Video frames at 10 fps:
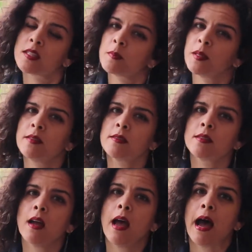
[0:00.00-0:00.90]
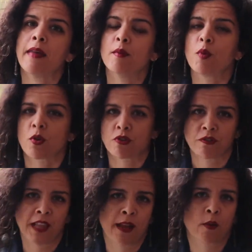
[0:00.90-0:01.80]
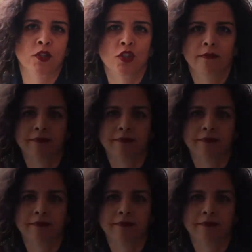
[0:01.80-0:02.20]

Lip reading: disciplines and the borders of language.